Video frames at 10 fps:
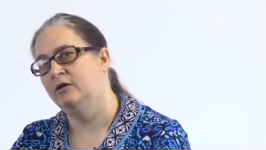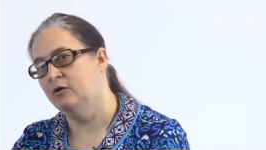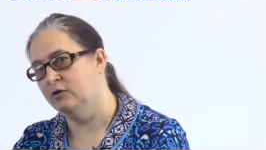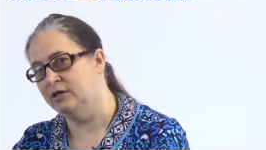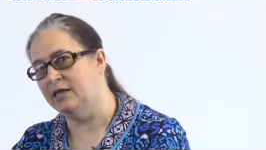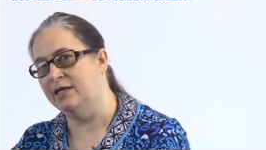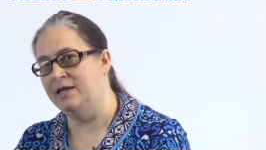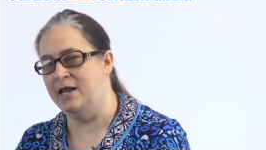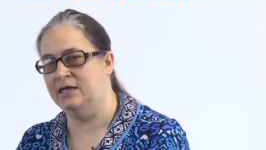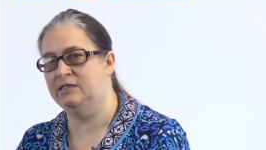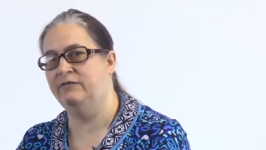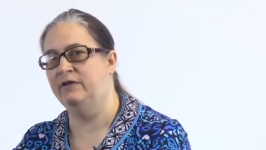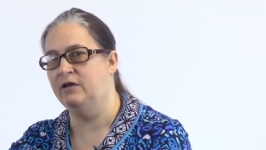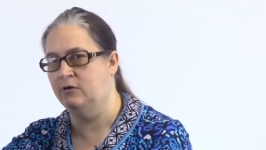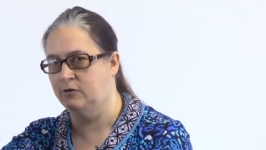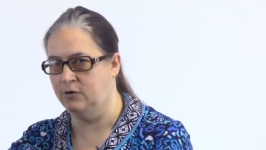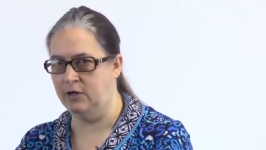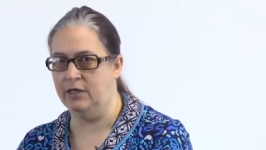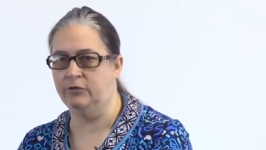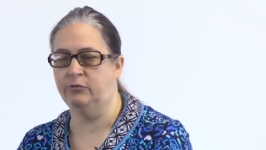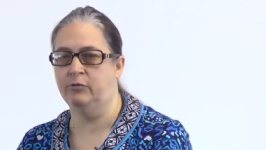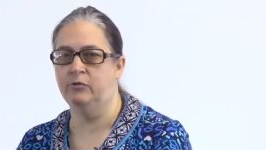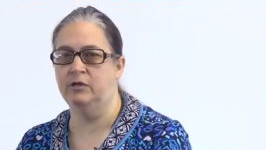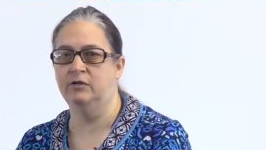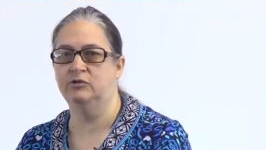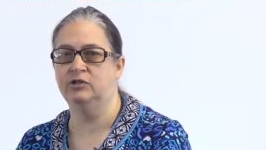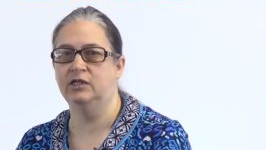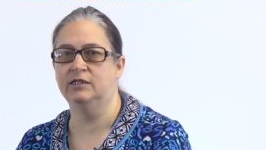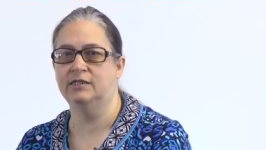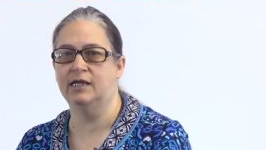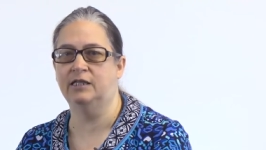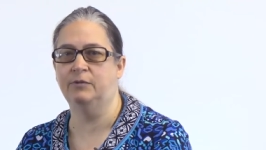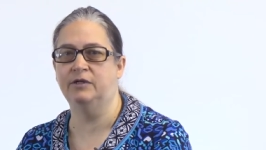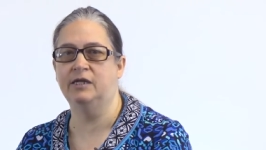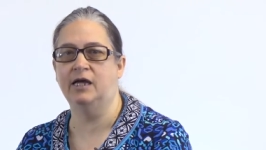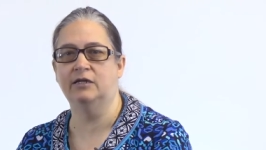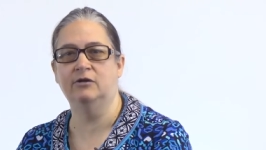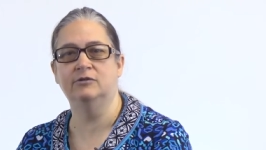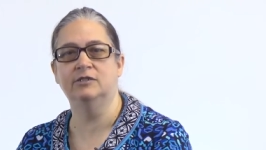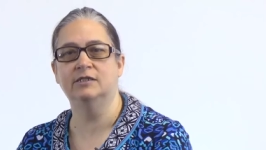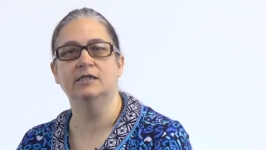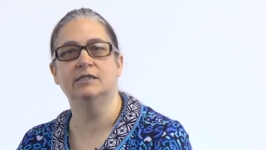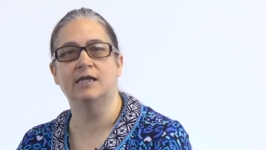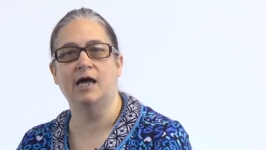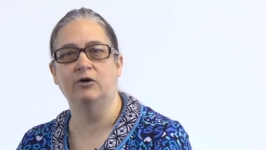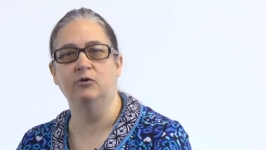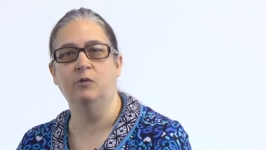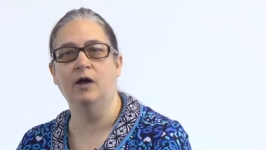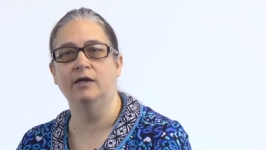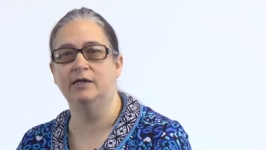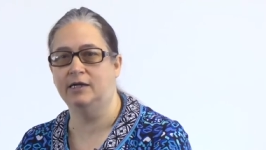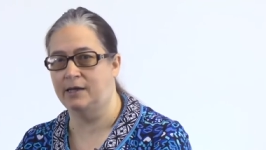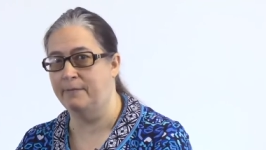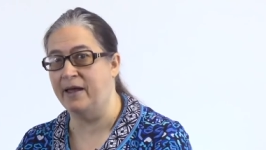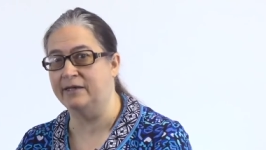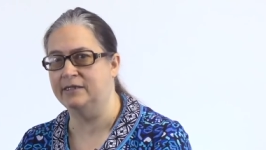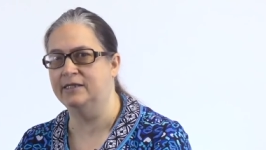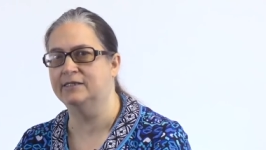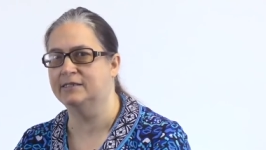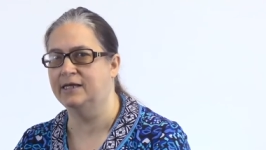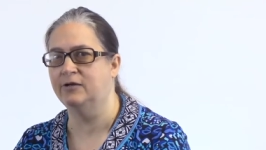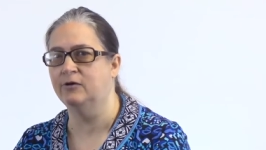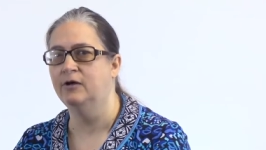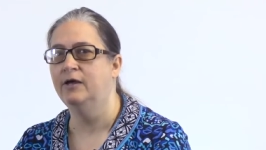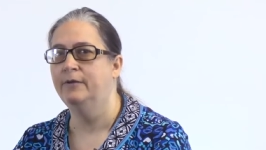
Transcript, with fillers: go get that next video, go down through and understand exactly what a diagnosis is and how you write it and come back to this later.